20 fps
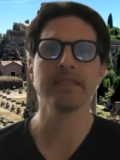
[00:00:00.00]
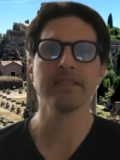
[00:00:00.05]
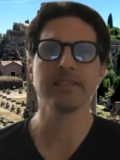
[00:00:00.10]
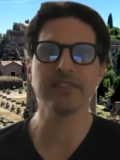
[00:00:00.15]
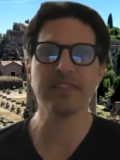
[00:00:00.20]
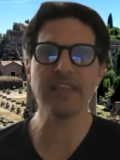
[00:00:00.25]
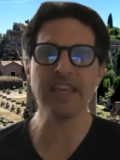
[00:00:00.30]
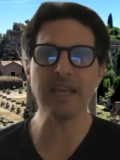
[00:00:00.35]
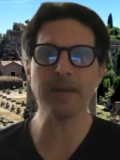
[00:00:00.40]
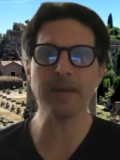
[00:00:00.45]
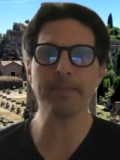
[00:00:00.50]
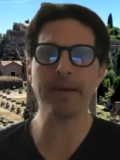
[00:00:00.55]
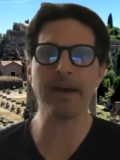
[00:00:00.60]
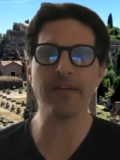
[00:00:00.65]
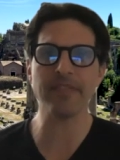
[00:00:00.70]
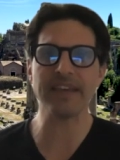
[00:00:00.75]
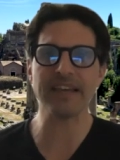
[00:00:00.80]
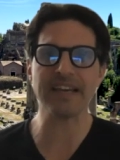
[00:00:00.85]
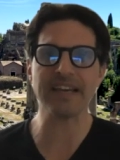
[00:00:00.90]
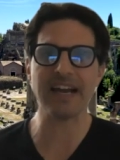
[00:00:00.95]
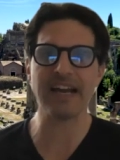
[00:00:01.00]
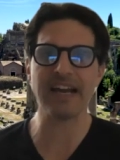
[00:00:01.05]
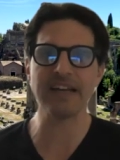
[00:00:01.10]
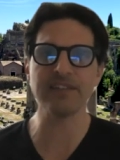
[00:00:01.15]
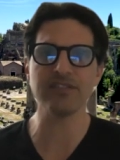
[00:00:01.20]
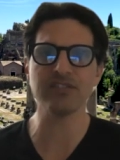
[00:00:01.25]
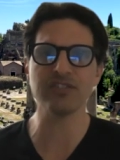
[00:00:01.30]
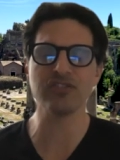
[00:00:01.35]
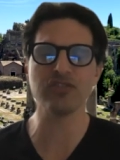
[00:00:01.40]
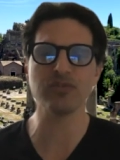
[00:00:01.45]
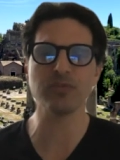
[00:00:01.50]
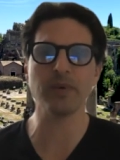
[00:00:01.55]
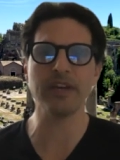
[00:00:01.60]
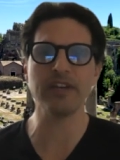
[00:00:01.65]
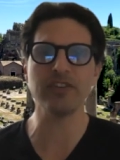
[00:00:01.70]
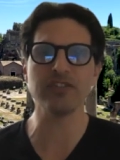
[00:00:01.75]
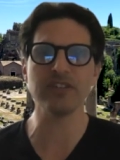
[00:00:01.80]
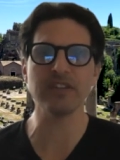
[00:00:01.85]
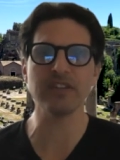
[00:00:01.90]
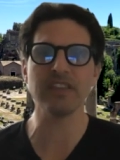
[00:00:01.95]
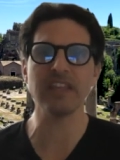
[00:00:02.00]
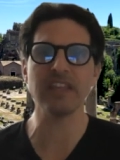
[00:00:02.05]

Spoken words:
Think about that kind of situation.